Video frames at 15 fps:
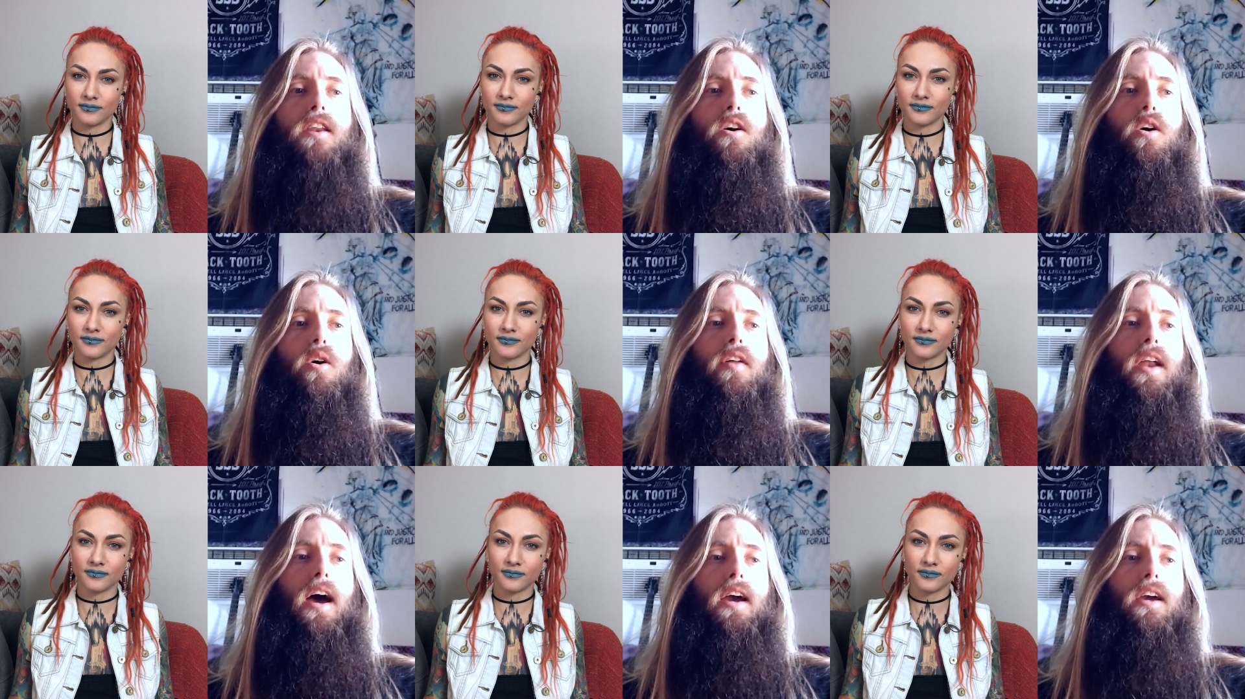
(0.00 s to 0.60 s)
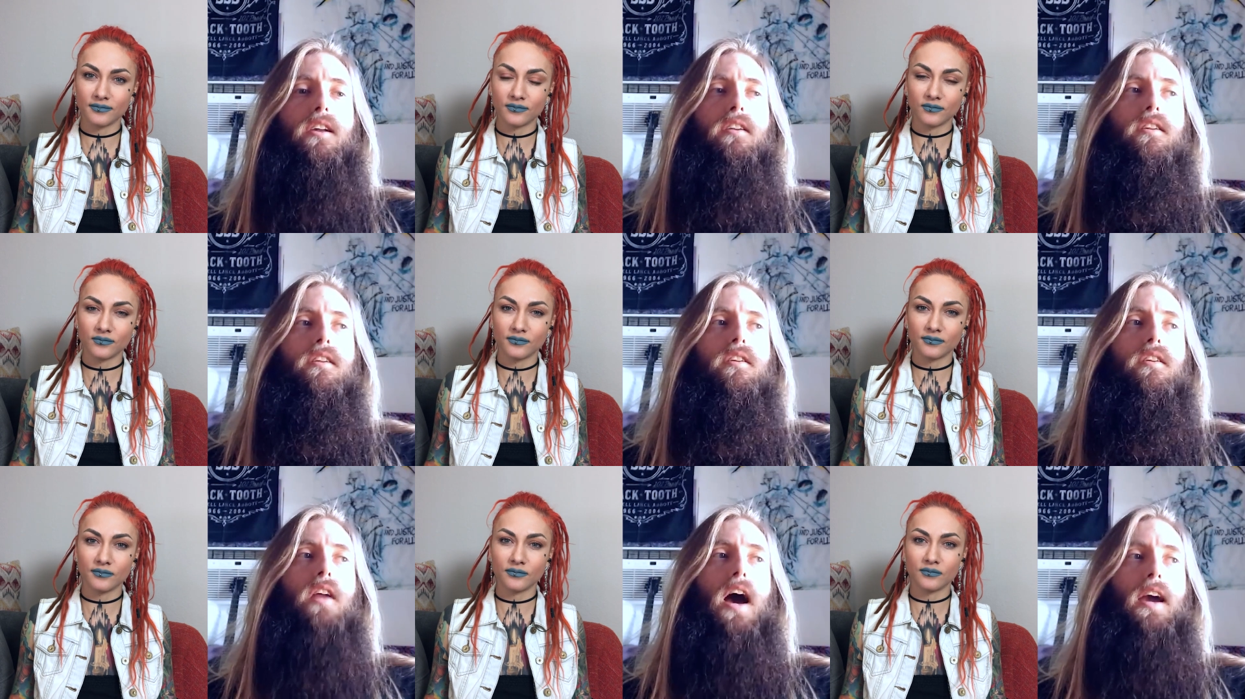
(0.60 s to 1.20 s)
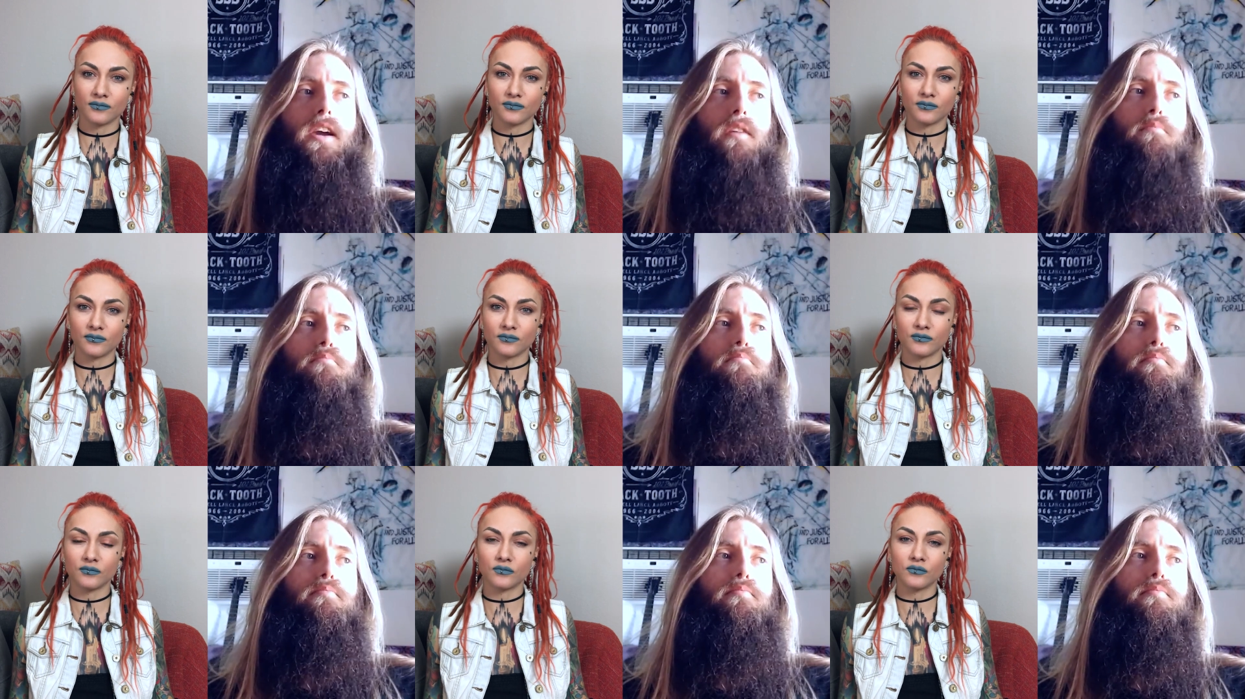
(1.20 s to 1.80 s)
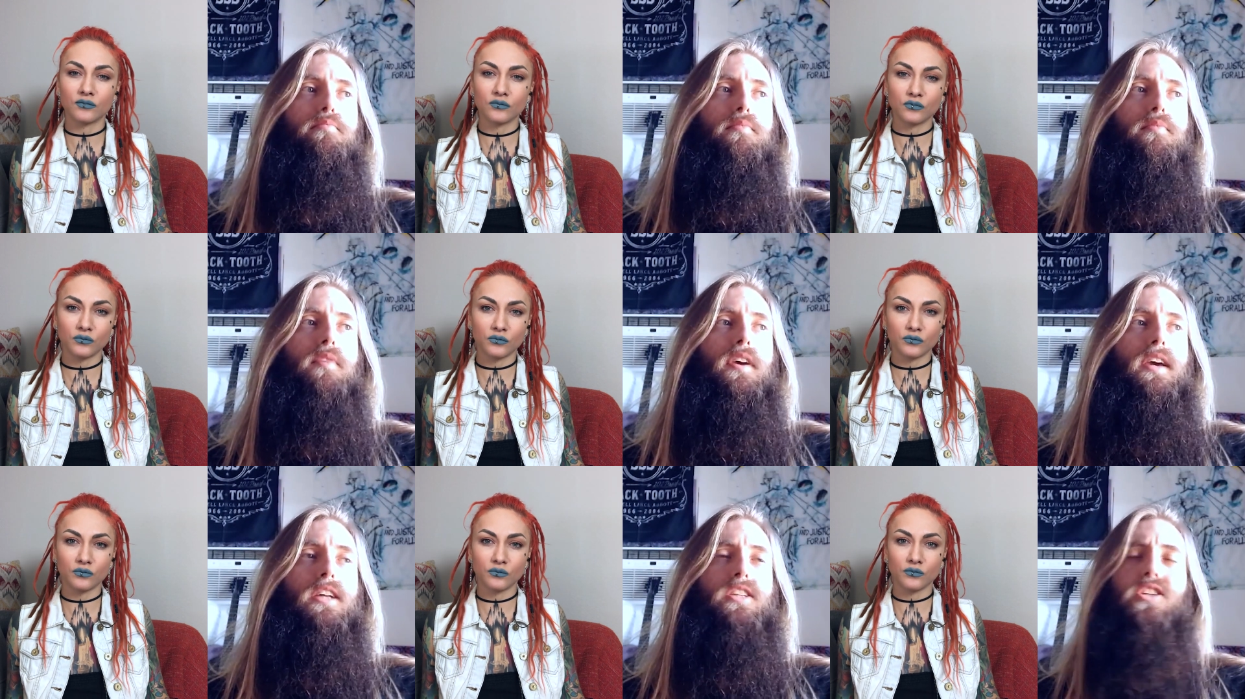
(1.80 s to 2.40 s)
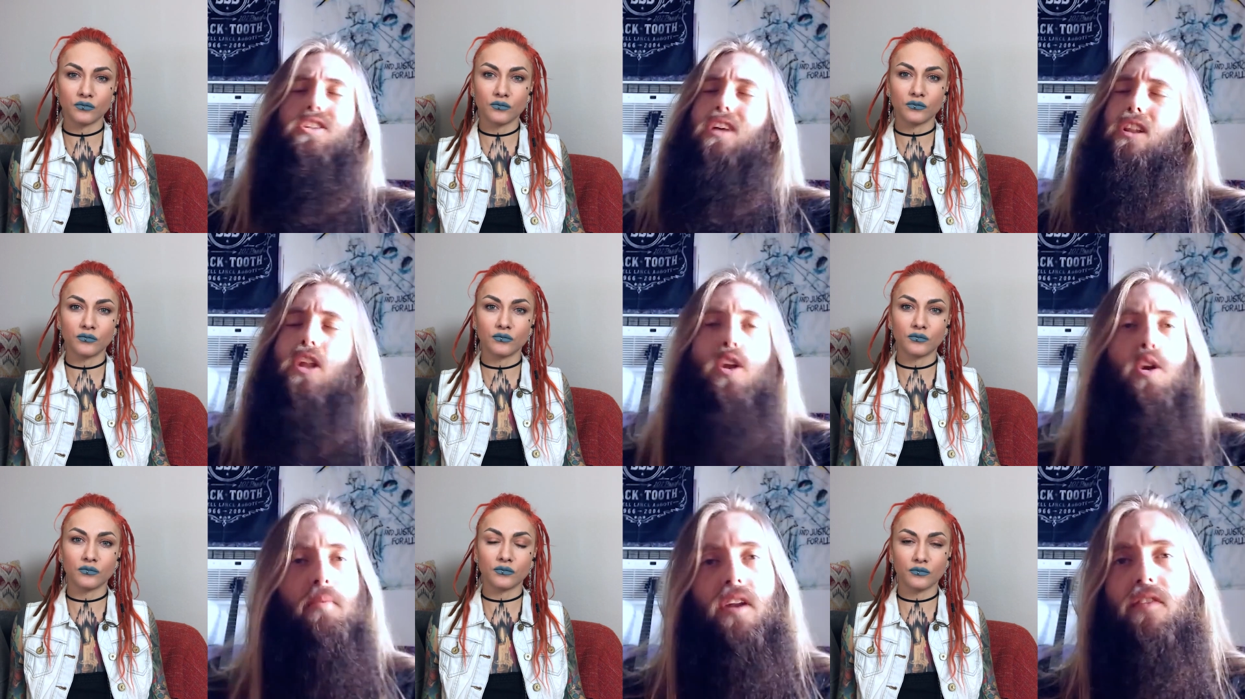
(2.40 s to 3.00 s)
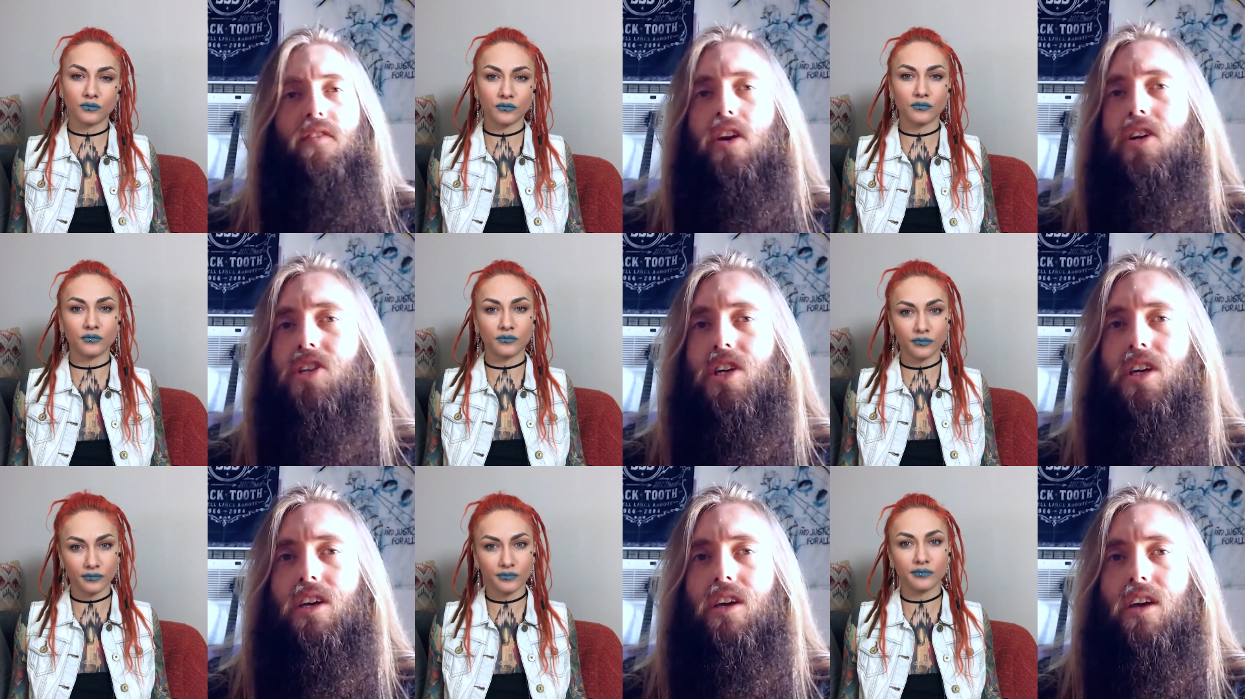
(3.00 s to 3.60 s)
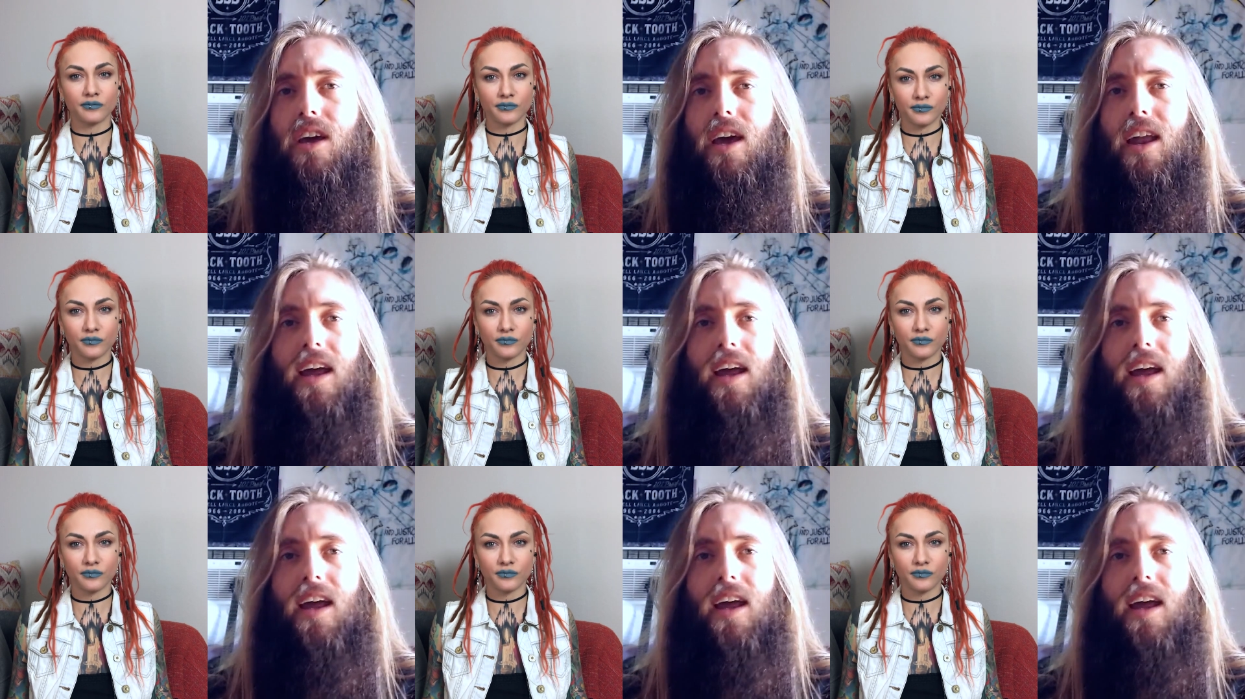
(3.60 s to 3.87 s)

Speaker 1: I know that I can I can, it's just a little bit of energy,